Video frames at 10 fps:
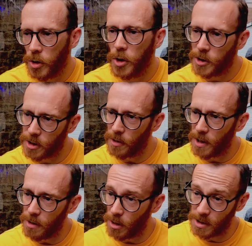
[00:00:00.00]
coaster
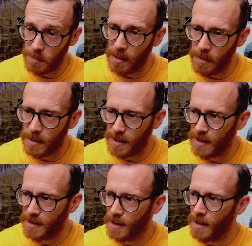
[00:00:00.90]
that you experience
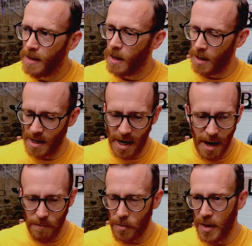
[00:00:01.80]
is like
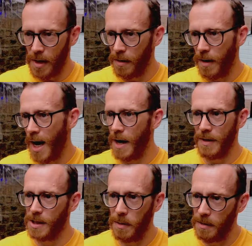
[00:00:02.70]
everything I've
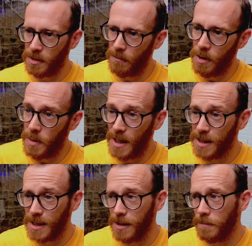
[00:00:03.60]
experienced over the
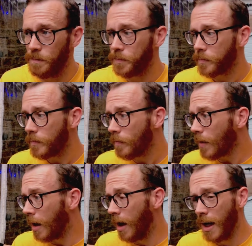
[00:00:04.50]

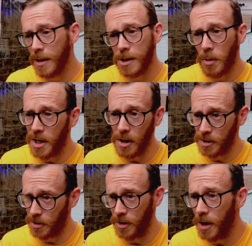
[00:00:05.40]
past 20 or
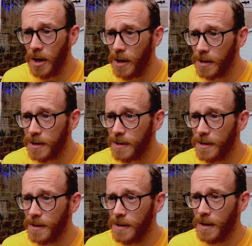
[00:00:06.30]
so years
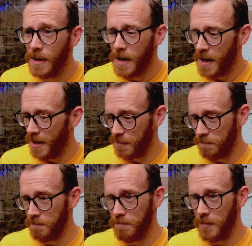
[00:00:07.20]
is
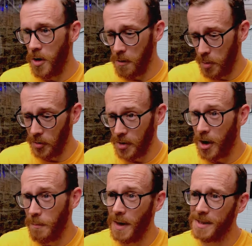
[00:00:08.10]
all put
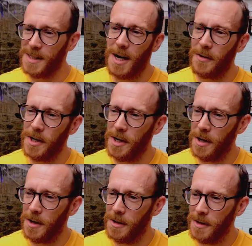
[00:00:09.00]
compacted down
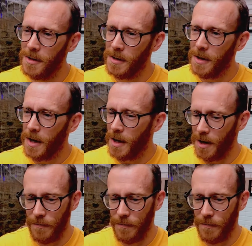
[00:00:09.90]
into a